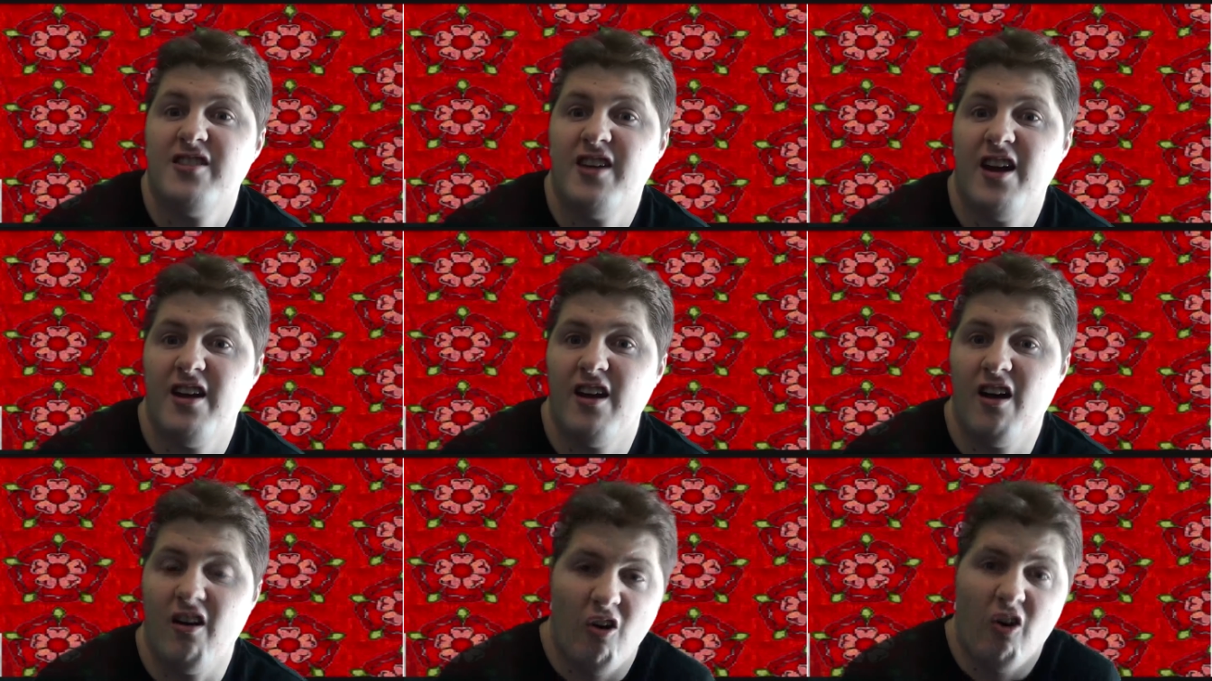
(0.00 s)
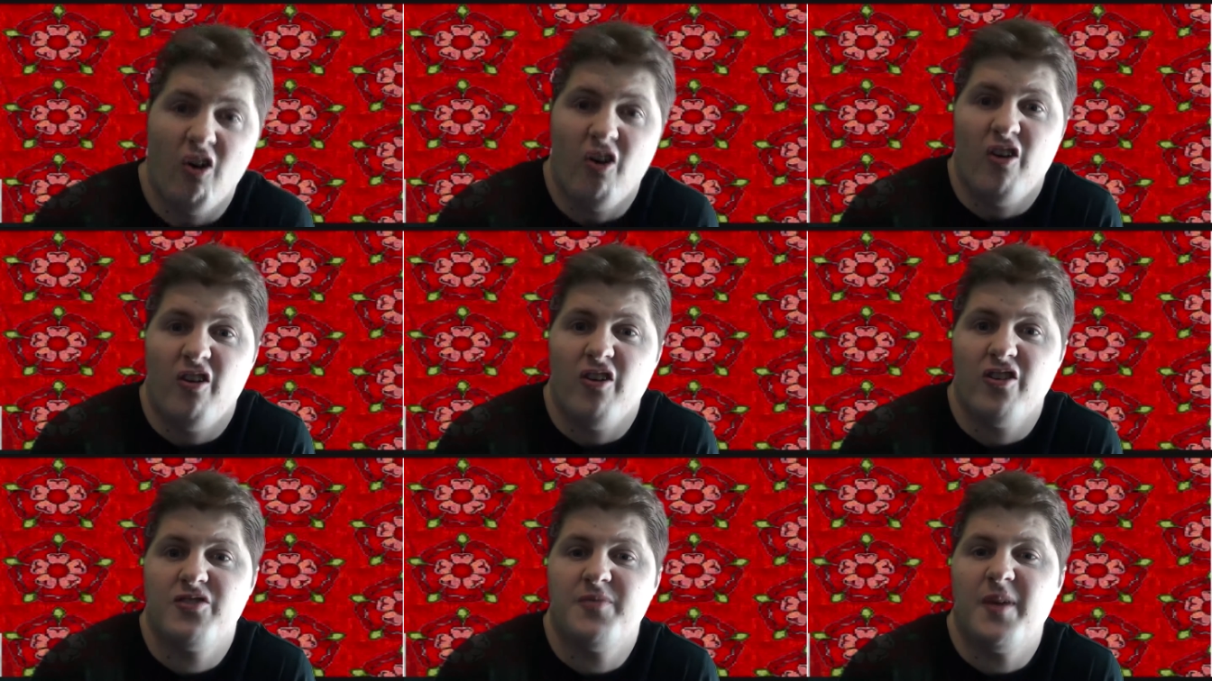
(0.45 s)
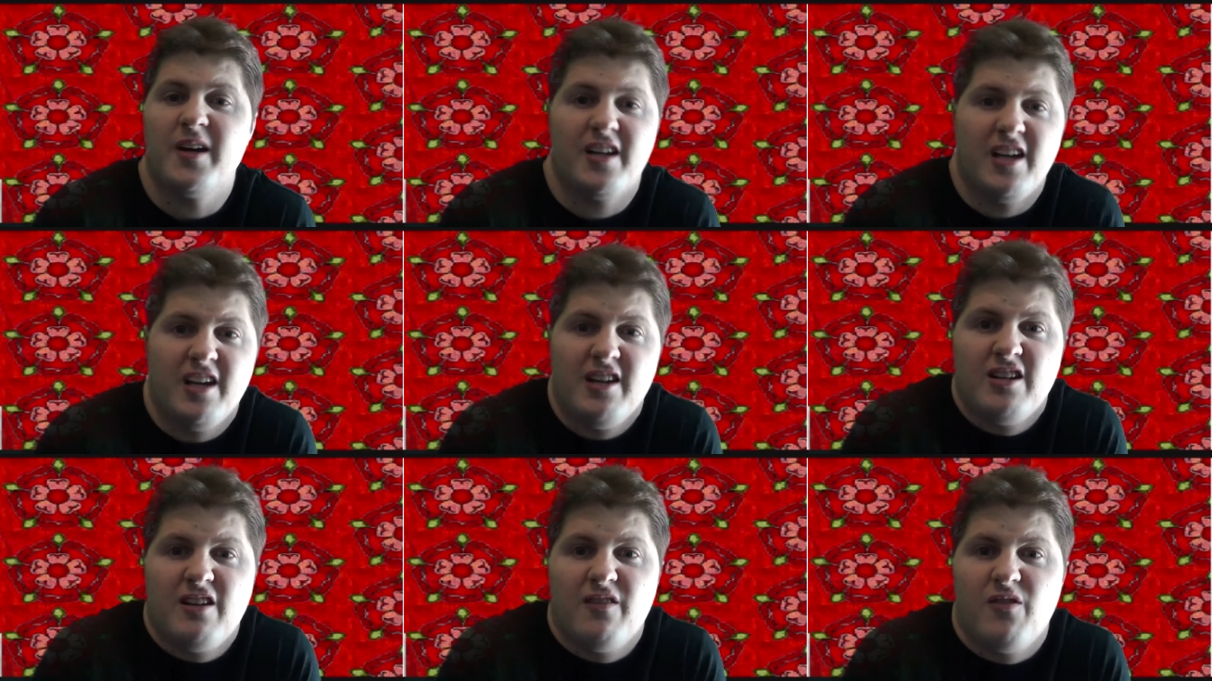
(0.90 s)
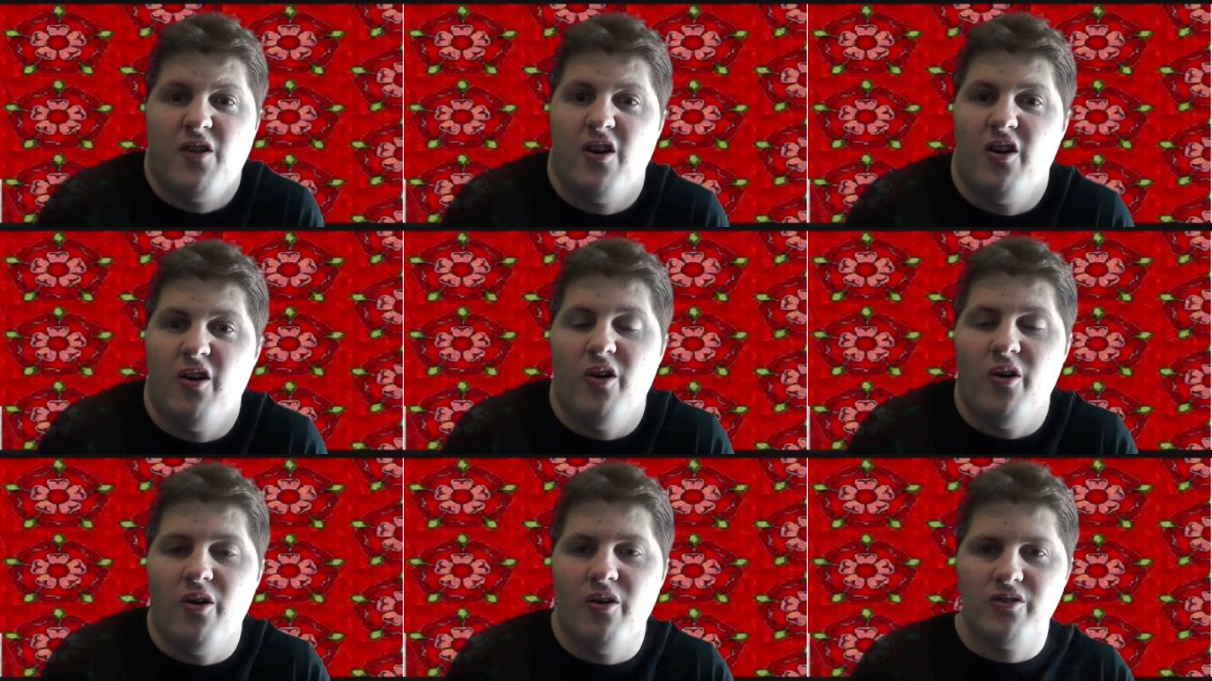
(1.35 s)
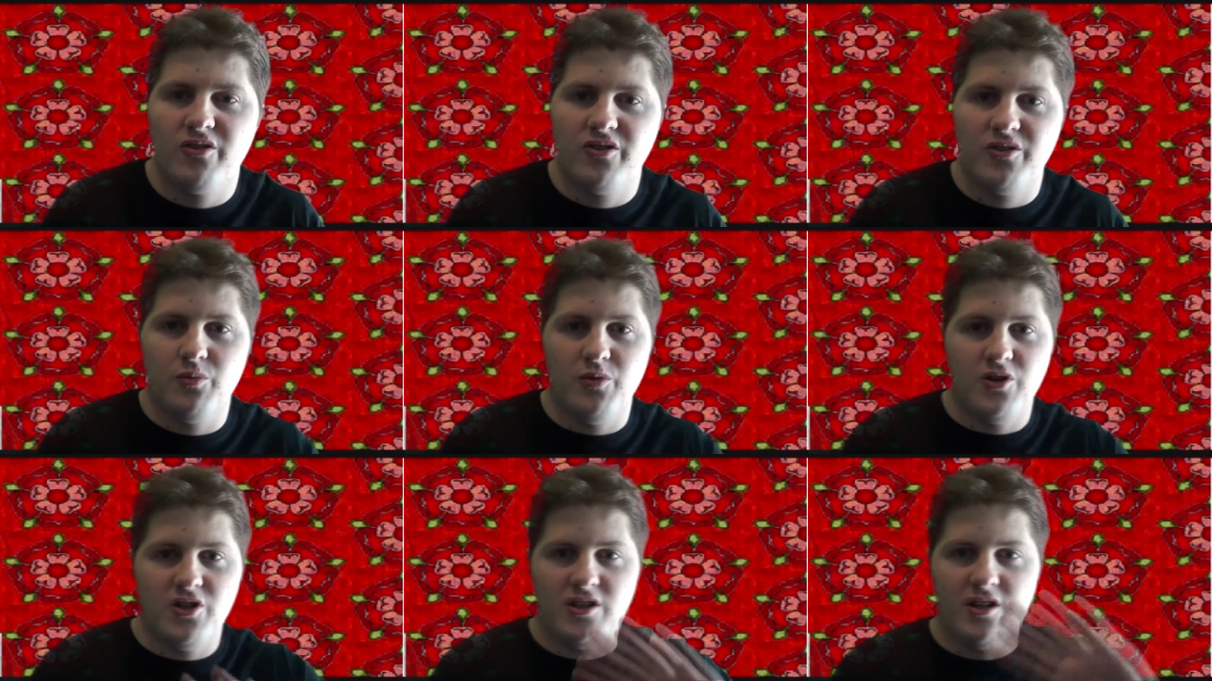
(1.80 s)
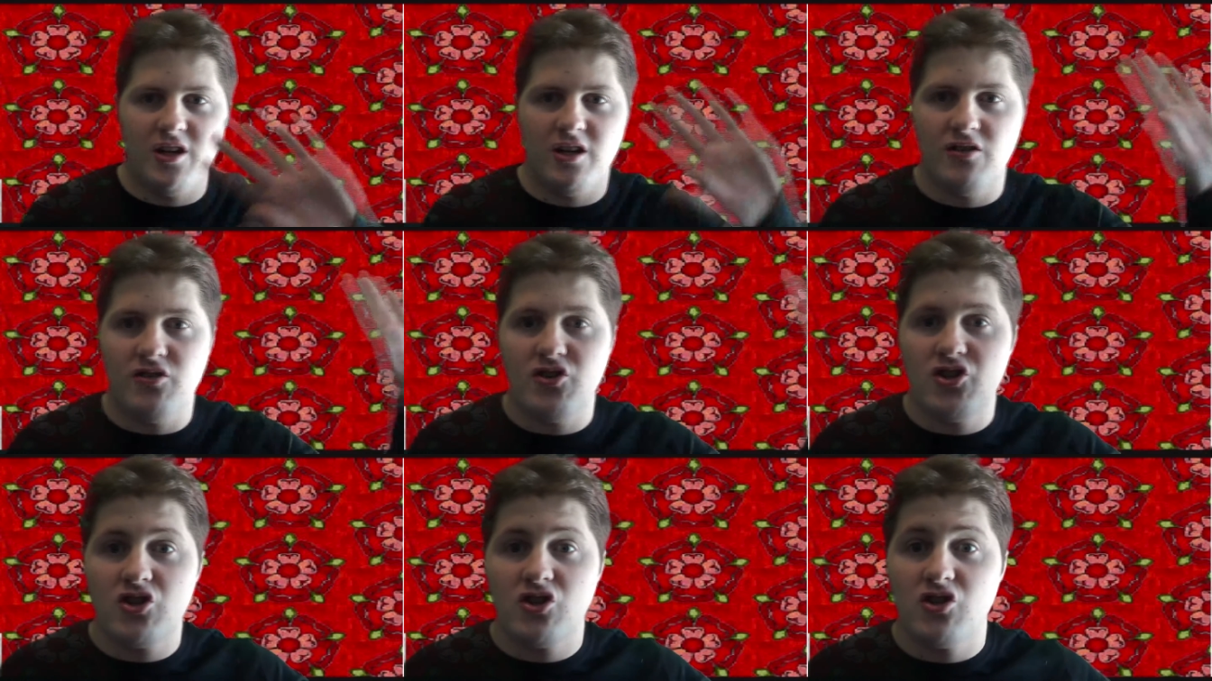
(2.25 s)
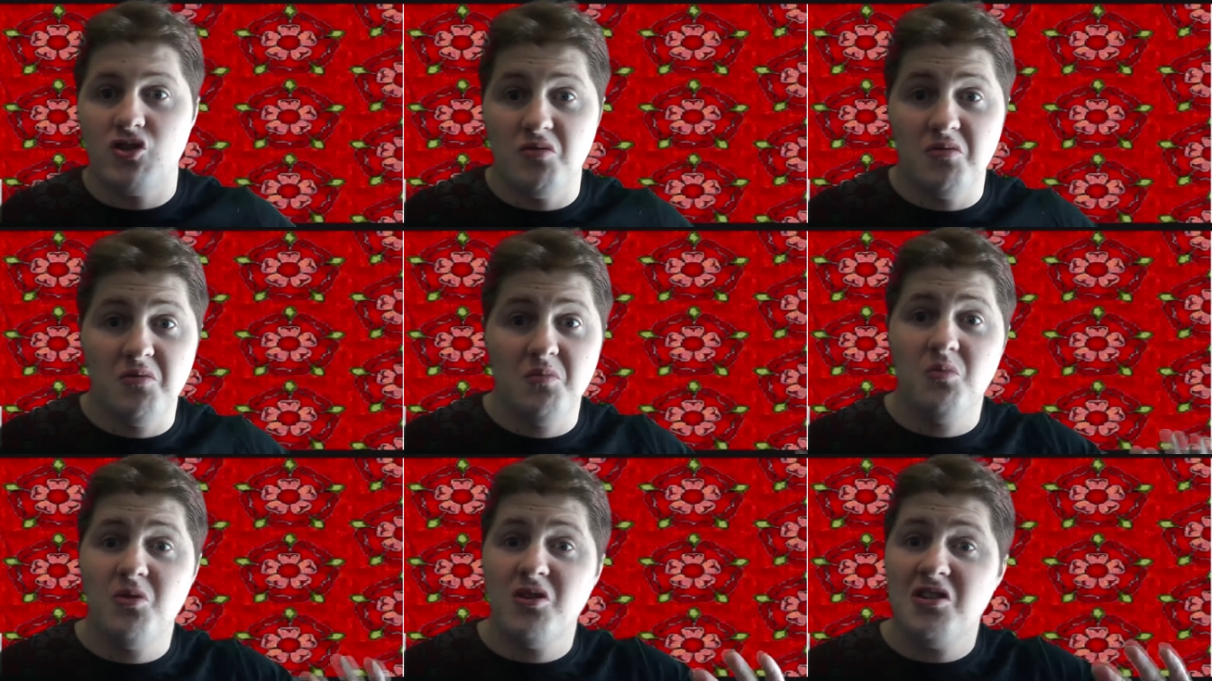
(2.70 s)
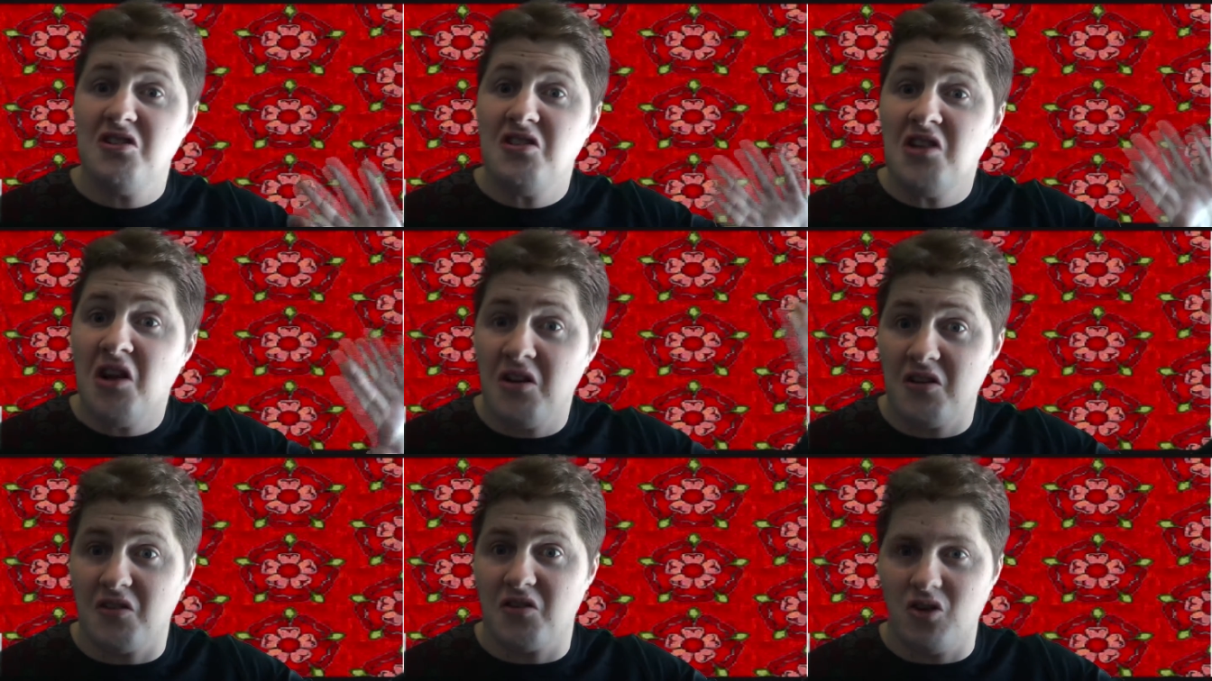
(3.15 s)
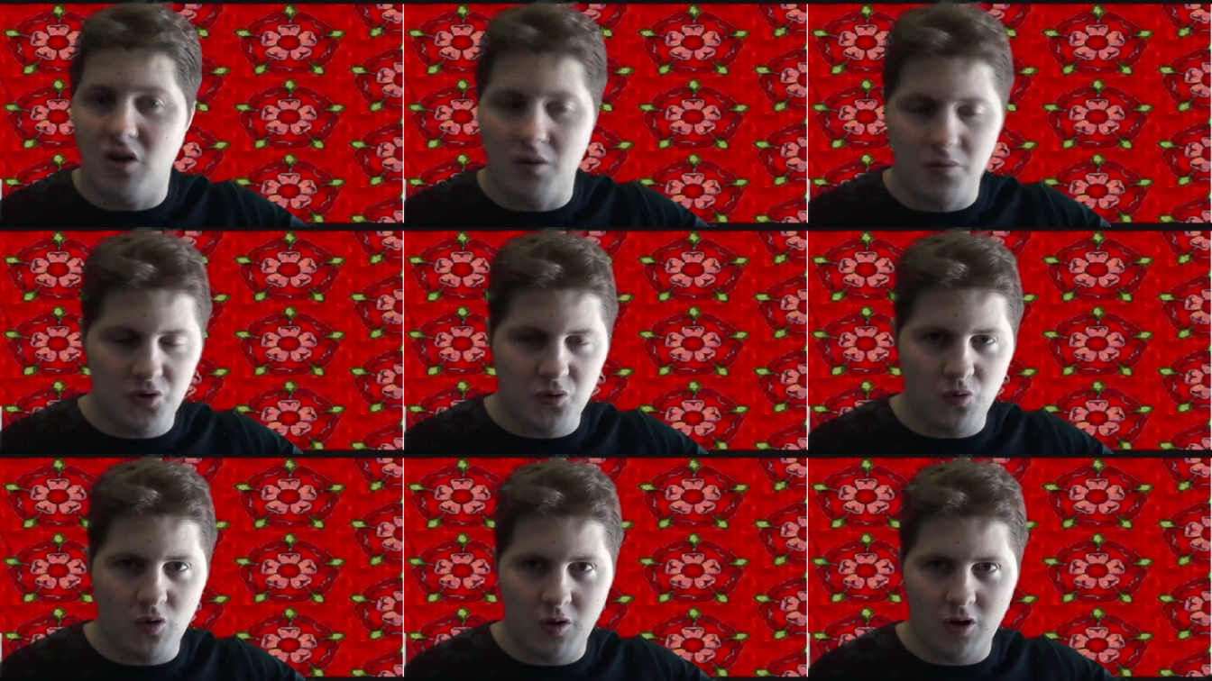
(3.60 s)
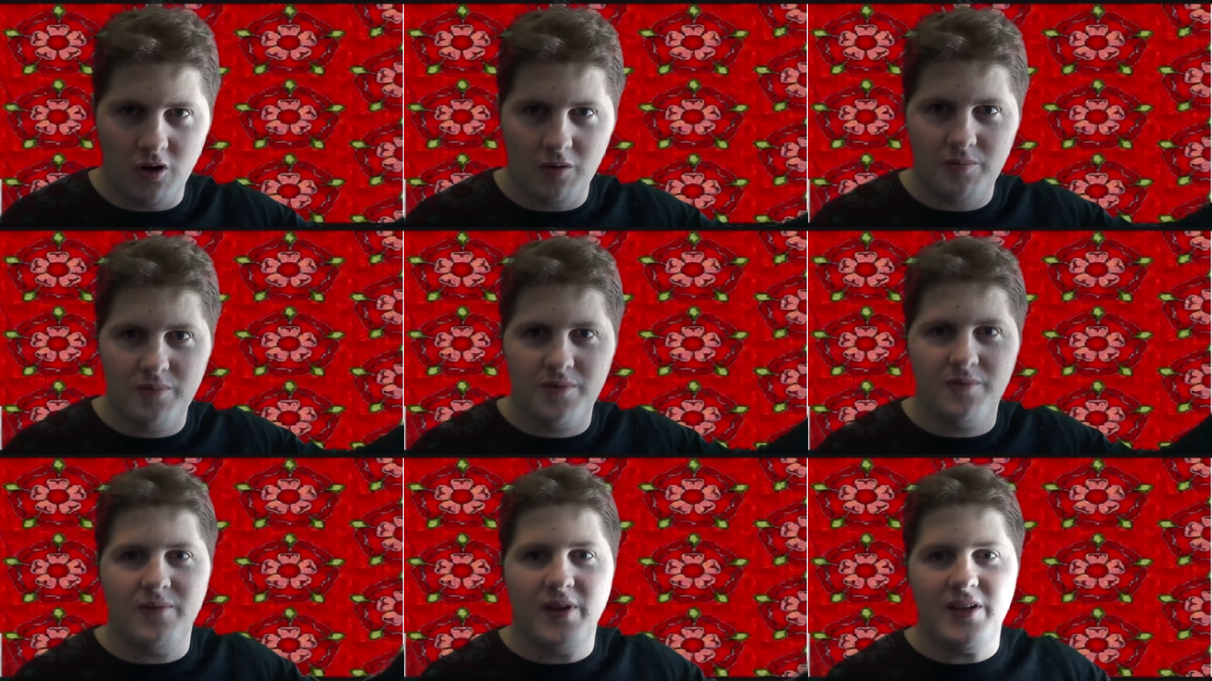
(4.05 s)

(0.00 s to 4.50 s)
said, "A horse, my kingdom for a horse," which is a load of codswallop.